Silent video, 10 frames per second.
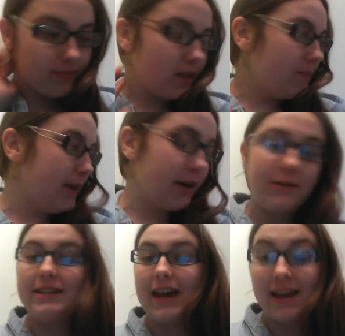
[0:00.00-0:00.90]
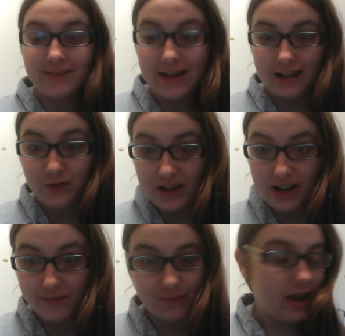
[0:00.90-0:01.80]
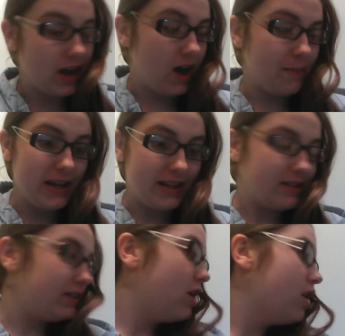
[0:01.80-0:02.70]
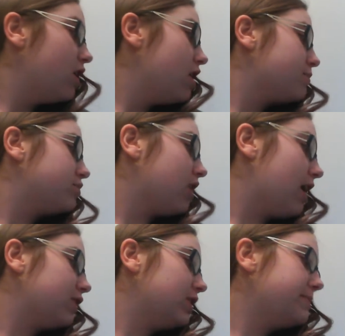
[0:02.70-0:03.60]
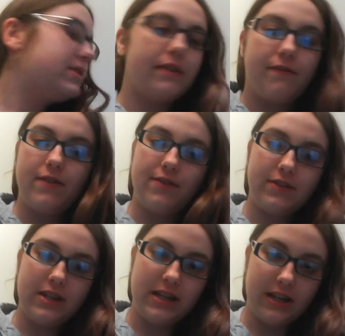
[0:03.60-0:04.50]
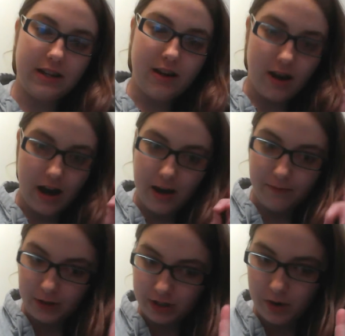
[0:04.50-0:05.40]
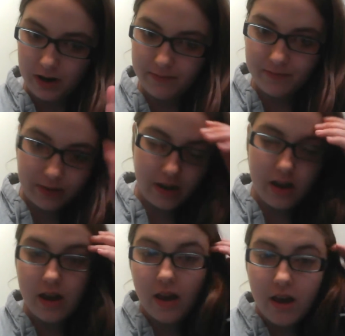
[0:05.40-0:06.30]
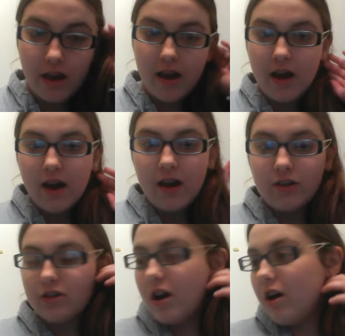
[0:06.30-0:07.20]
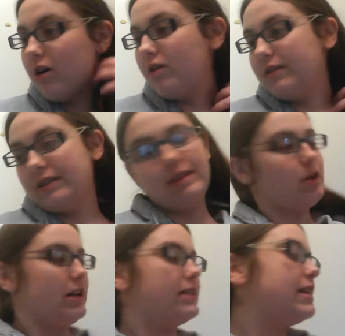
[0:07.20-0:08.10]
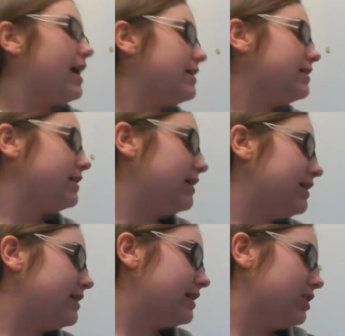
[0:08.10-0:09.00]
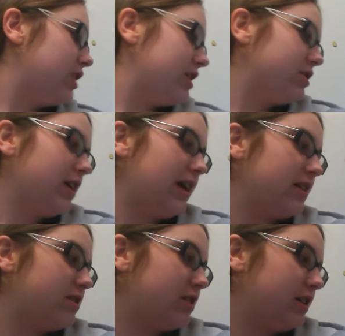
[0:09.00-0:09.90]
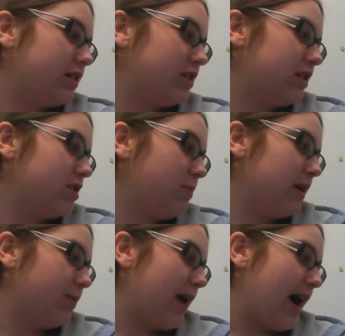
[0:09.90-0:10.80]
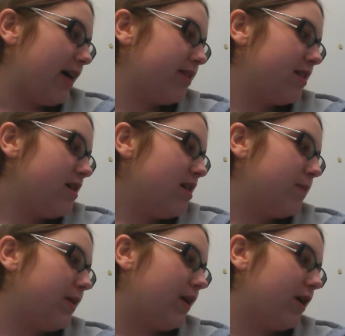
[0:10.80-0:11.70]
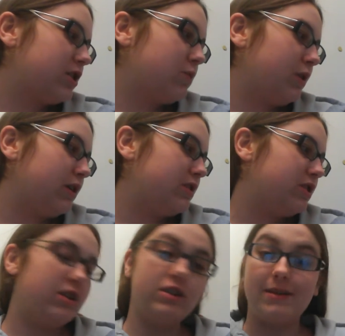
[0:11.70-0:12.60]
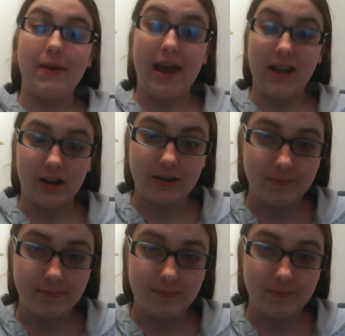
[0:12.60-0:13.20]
anyways, I have today's video. It's Proverbs 15, verse 1. So, what it says is, a gentle answer turns away wrath, but a harsh word stirs up anger.